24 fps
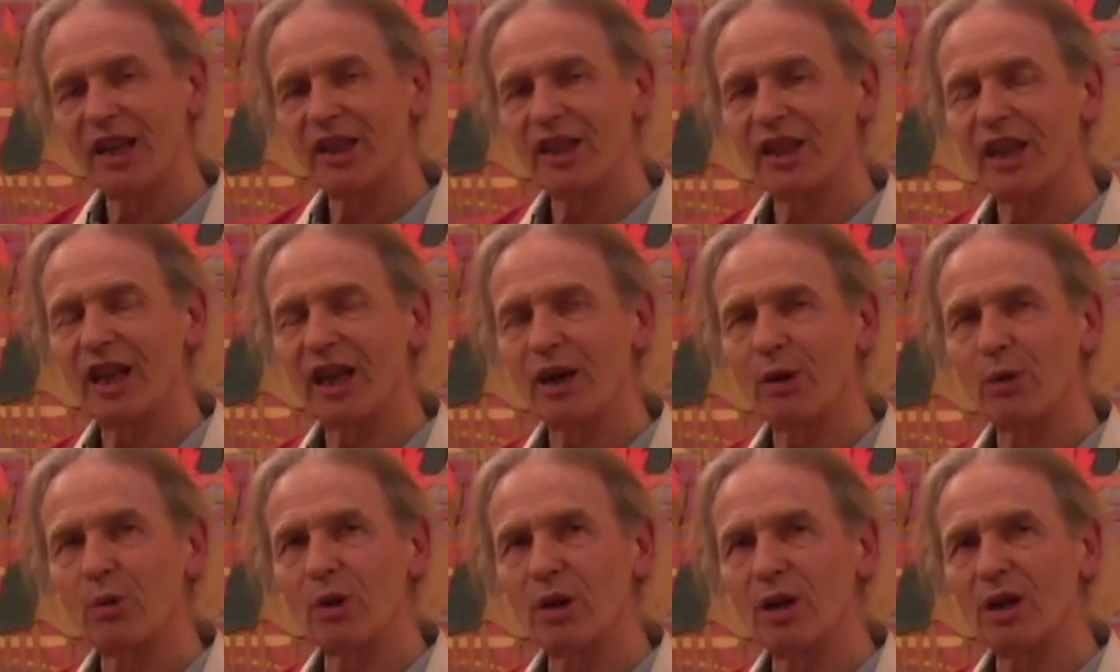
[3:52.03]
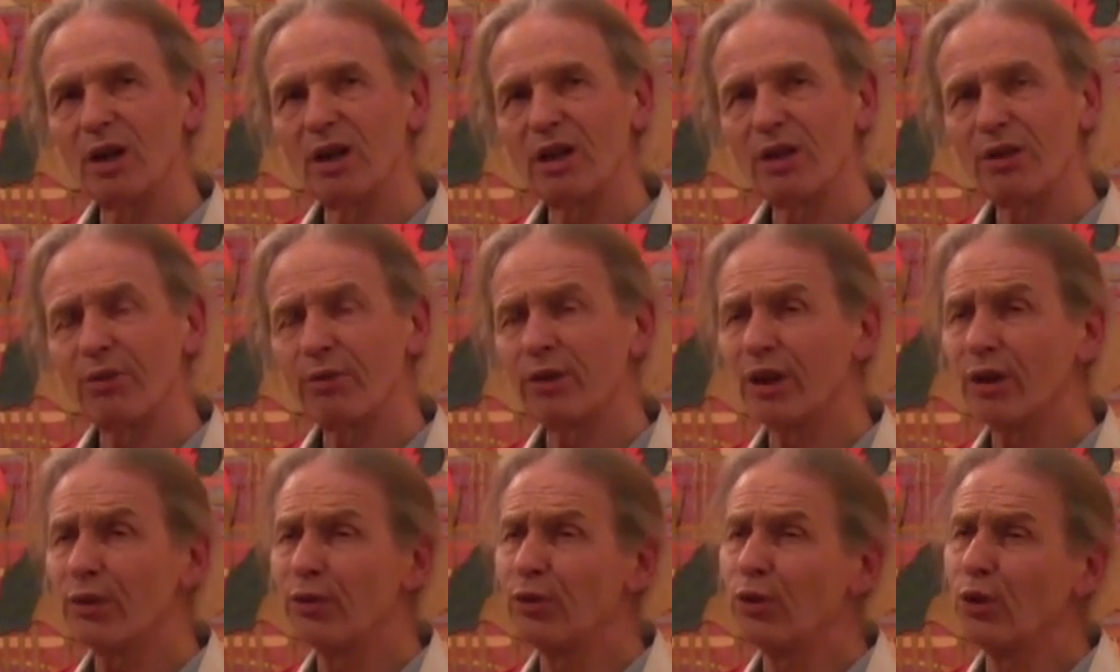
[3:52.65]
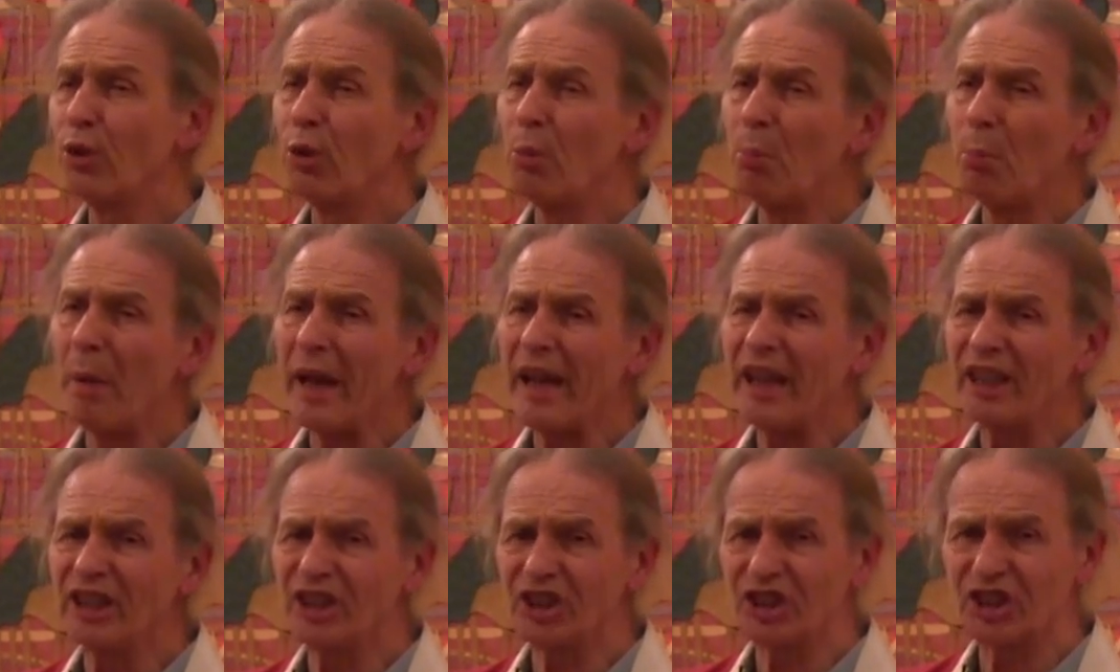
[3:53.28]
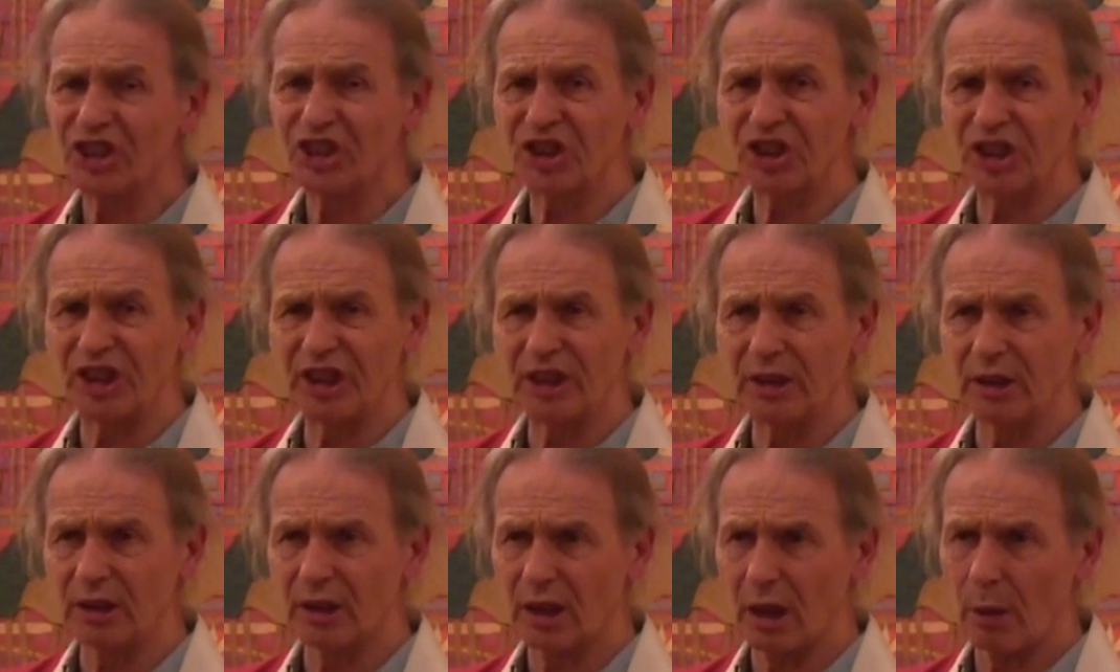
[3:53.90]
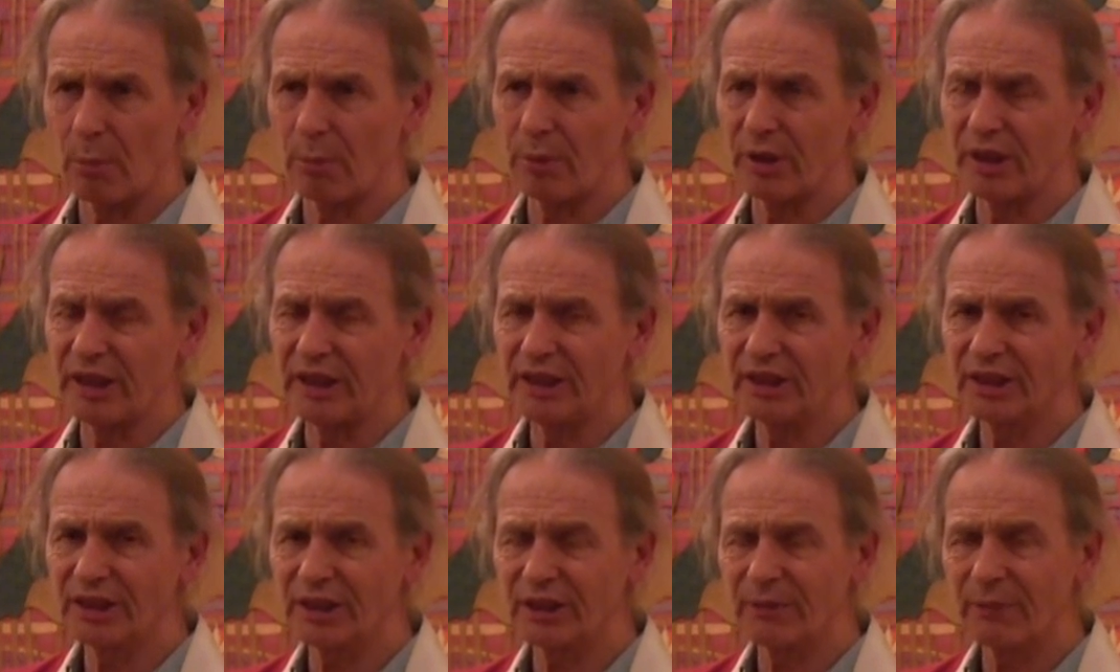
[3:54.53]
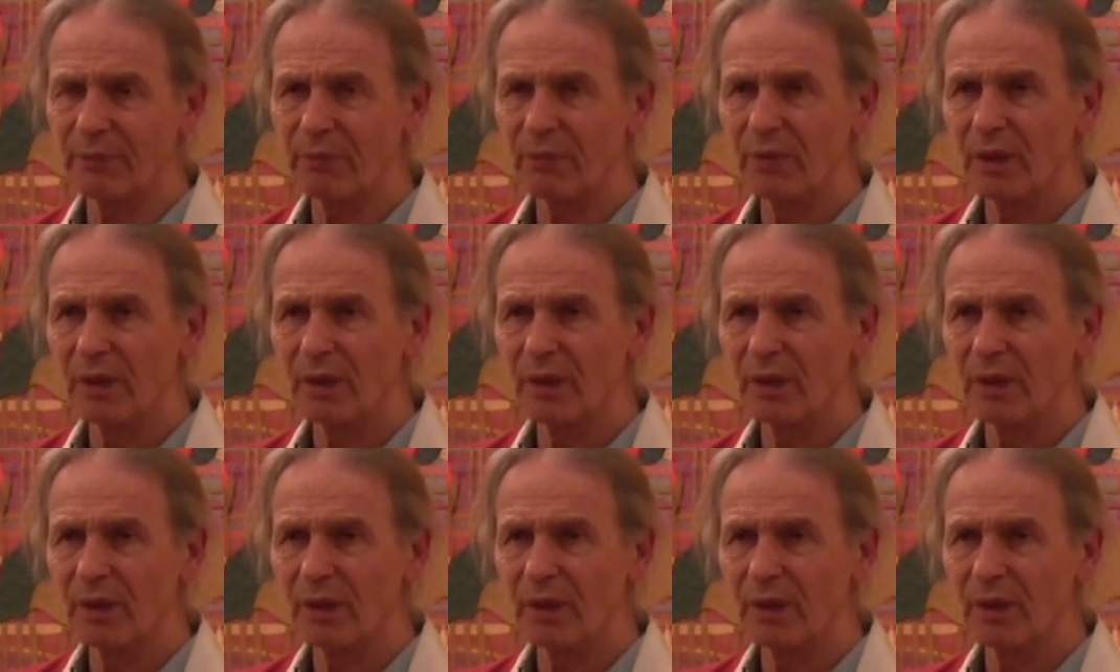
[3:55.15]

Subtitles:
there were 3 or 4 major steel companies